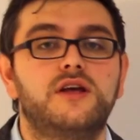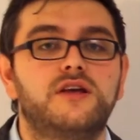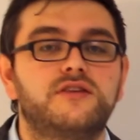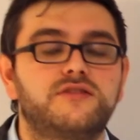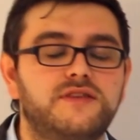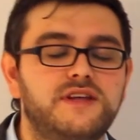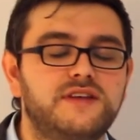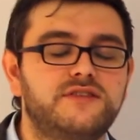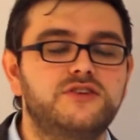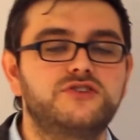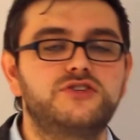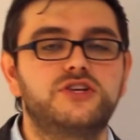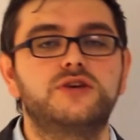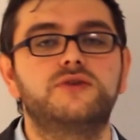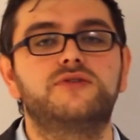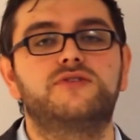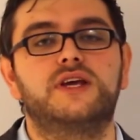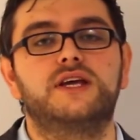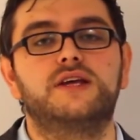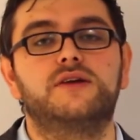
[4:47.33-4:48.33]
So this
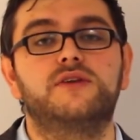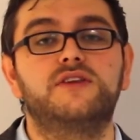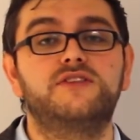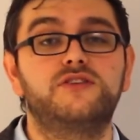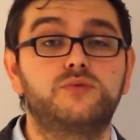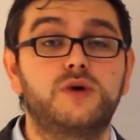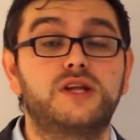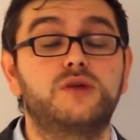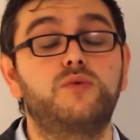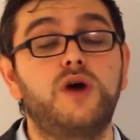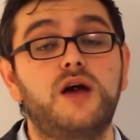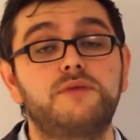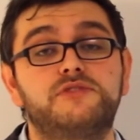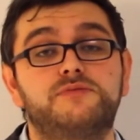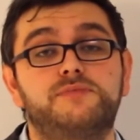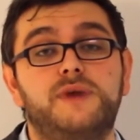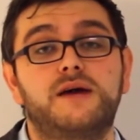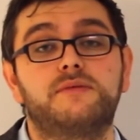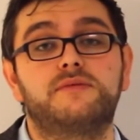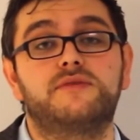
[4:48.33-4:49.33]
is where the web
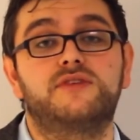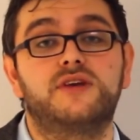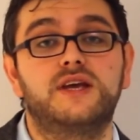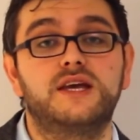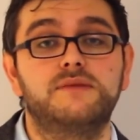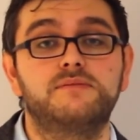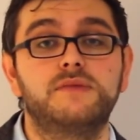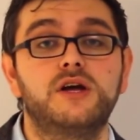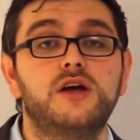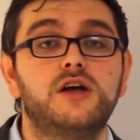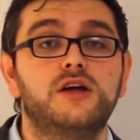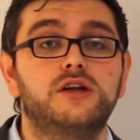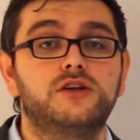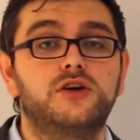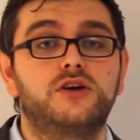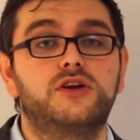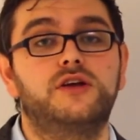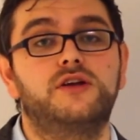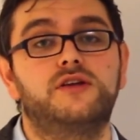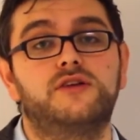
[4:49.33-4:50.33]
spam team
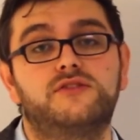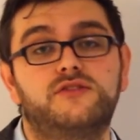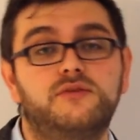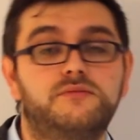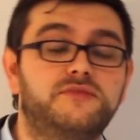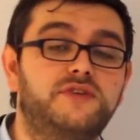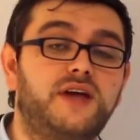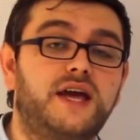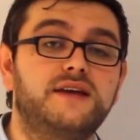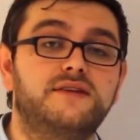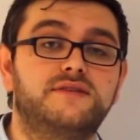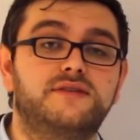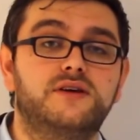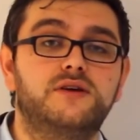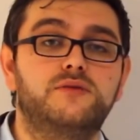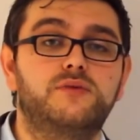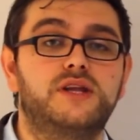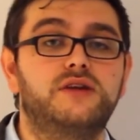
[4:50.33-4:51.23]
look at some data,